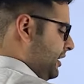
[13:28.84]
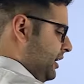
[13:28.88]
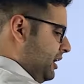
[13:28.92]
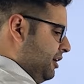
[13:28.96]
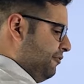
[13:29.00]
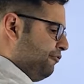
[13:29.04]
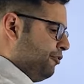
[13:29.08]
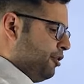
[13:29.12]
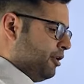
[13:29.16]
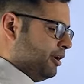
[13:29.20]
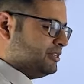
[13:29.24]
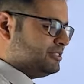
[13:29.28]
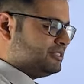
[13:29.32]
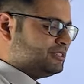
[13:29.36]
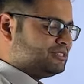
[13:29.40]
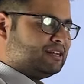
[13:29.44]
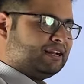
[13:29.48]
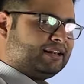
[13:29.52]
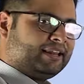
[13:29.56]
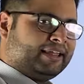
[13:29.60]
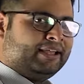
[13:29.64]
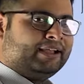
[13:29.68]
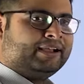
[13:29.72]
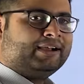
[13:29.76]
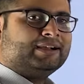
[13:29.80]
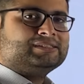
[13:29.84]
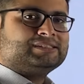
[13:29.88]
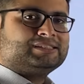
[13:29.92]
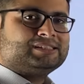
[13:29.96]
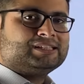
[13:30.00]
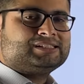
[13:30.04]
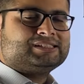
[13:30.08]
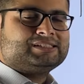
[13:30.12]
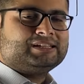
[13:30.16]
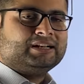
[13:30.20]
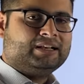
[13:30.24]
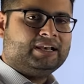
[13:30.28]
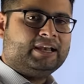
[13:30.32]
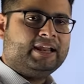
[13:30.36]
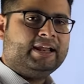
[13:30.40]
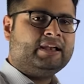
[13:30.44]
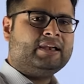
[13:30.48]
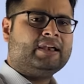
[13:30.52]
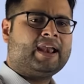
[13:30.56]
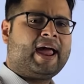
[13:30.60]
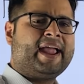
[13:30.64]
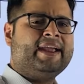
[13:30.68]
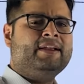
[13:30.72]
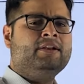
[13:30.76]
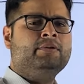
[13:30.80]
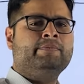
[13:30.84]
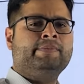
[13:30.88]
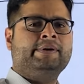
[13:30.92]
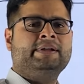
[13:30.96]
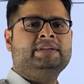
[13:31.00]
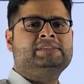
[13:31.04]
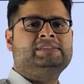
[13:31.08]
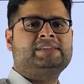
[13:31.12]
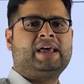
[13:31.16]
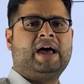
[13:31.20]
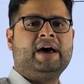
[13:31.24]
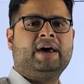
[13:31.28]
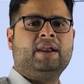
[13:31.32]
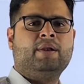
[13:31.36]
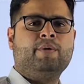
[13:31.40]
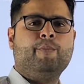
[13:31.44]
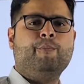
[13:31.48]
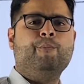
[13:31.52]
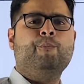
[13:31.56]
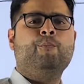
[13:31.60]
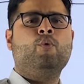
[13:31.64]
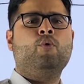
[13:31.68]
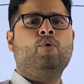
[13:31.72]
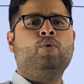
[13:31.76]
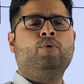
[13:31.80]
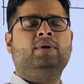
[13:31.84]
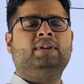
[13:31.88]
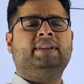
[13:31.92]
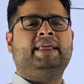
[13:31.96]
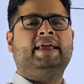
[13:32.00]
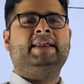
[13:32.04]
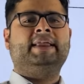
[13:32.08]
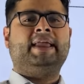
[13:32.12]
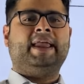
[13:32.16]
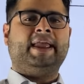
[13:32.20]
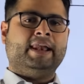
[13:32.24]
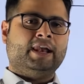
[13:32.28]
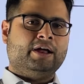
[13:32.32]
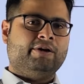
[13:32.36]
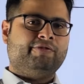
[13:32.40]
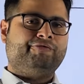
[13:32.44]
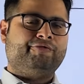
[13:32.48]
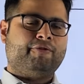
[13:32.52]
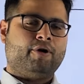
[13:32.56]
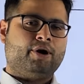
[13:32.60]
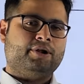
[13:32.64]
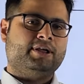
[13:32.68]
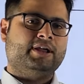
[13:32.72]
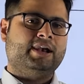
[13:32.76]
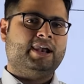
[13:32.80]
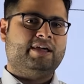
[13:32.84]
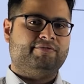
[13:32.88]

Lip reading: if you're studying consistently, 9 months are more than enough for your